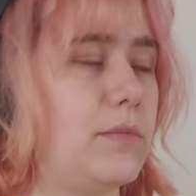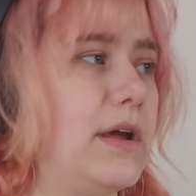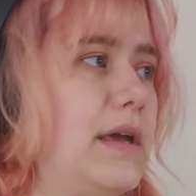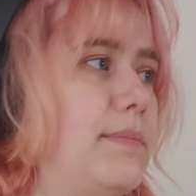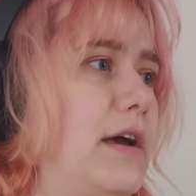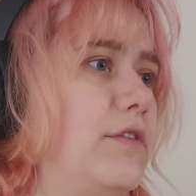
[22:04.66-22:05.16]
when I
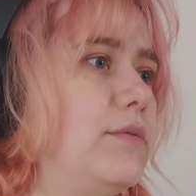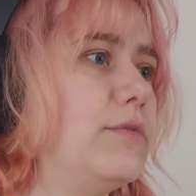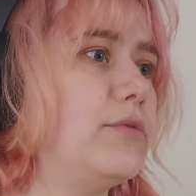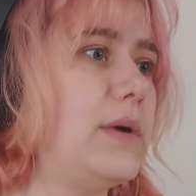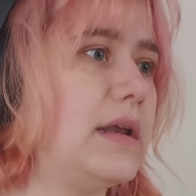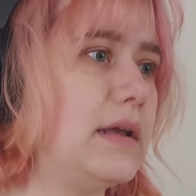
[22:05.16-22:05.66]
get back from
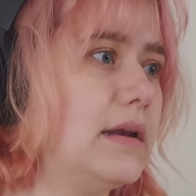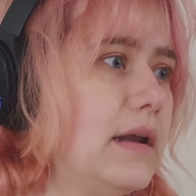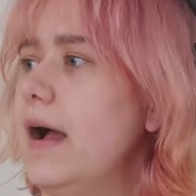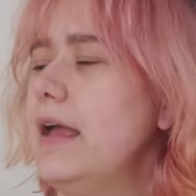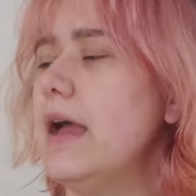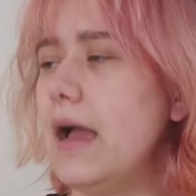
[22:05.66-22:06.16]
Sweden.
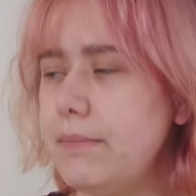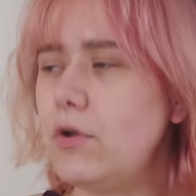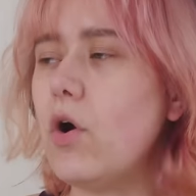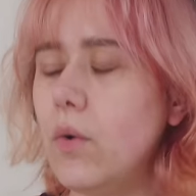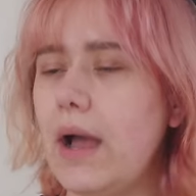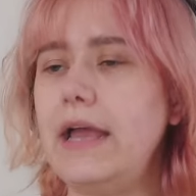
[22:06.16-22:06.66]
I, I'm
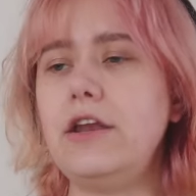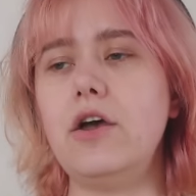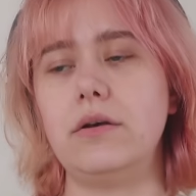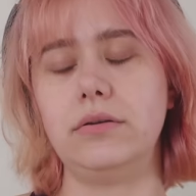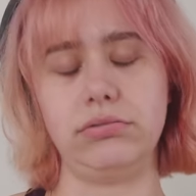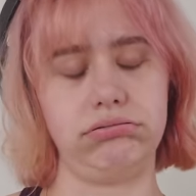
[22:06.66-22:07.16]
go. I know,